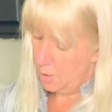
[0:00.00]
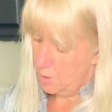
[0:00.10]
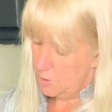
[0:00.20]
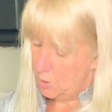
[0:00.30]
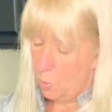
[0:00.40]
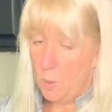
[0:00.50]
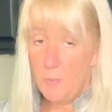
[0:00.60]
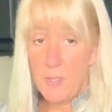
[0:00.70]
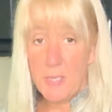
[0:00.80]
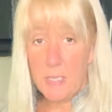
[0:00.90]
So what
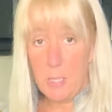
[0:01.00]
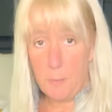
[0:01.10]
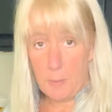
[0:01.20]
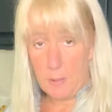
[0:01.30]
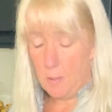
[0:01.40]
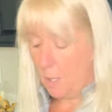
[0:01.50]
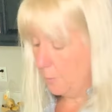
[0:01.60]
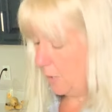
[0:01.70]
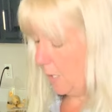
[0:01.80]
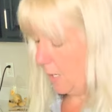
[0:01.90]
this is gonna be, I'm gonna
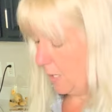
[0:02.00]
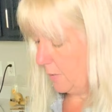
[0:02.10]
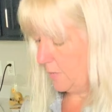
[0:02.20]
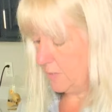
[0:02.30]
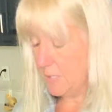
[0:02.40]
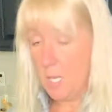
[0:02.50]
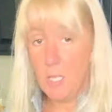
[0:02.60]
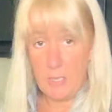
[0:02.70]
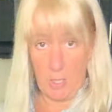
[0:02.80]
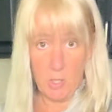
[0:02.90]
add the
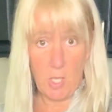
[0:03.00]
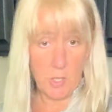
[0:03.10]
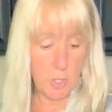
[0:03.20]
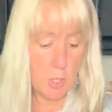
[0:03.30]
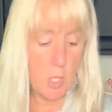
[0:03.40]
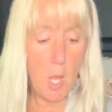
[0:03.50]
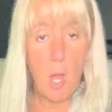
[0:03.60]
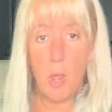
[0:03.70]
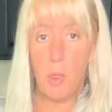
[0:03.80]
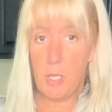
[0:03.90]
Italian sausage,
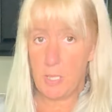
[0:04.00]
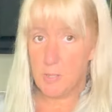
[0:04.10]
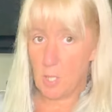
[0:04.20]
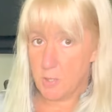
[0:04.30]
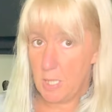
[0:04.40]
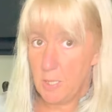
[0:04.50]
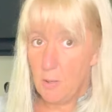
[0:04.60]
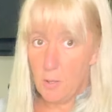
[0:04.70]
the sauteed